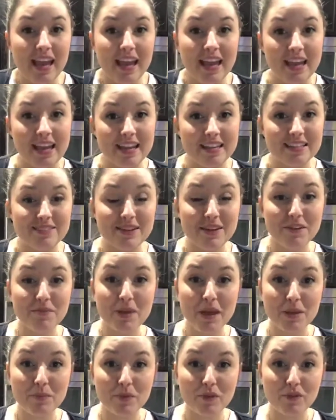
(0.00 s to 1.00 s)
And I've never
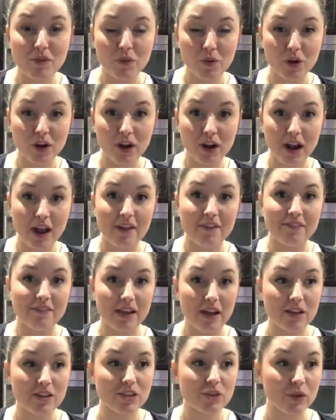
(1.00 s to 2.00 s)
made it before. I
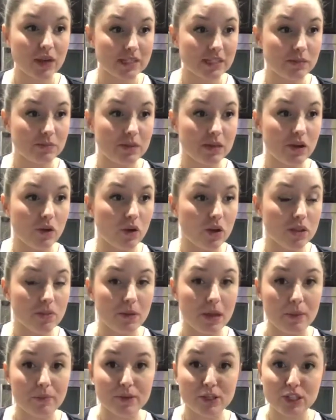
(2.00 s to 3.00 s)
found the recipe on
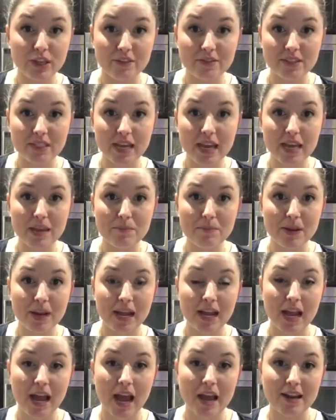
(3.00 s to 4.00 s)
the Pampered Chef site,
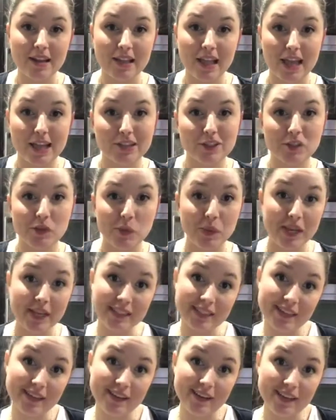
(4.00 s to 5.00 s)
but I kind of like
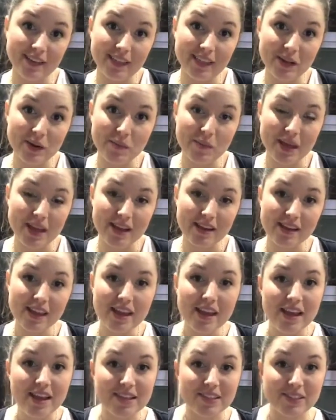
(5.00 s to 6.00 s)
tweaked it a little bit.
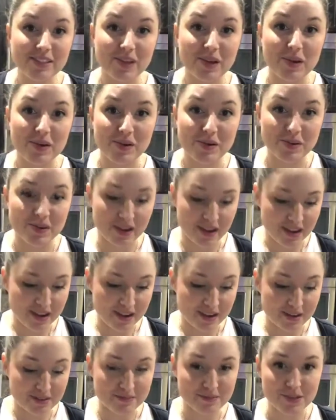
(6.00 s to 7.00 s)
So
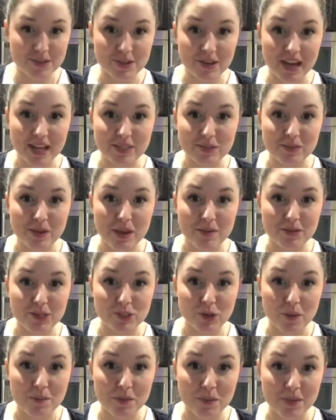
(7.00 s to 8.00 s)
um, you guys will be able
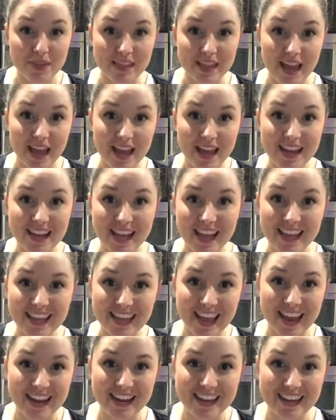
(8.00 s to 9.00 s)
to join me with that. Hey,
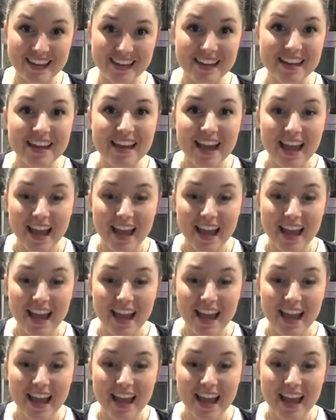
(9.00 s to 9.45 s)
Kaden.